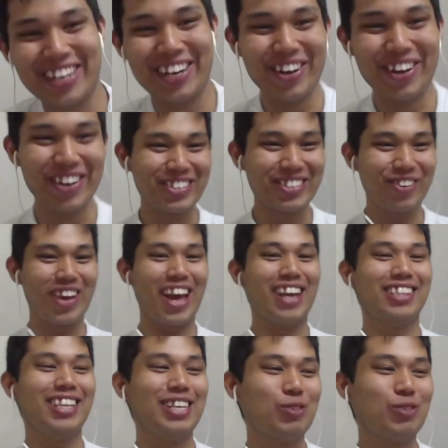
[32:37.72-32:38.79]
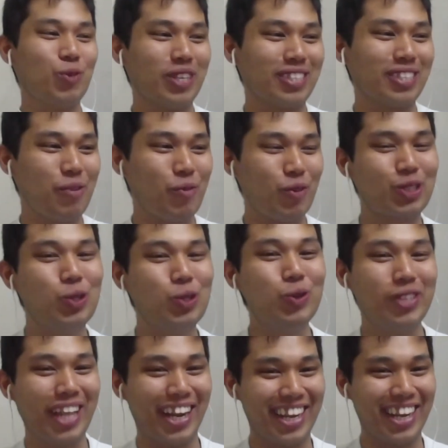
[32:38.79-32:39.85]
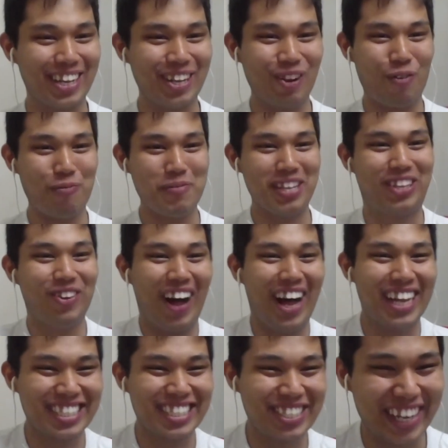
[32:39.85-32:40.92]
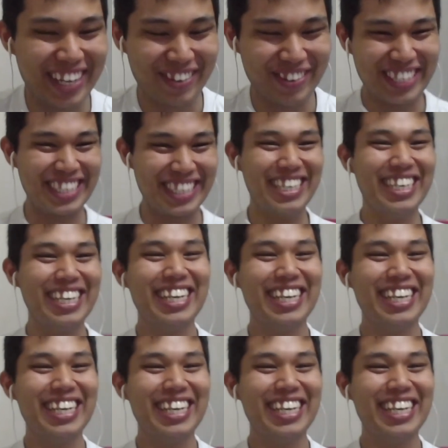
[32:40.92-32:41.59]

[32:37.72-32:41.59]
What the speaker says: it's okay. I think it was too technical of me to ask you that question.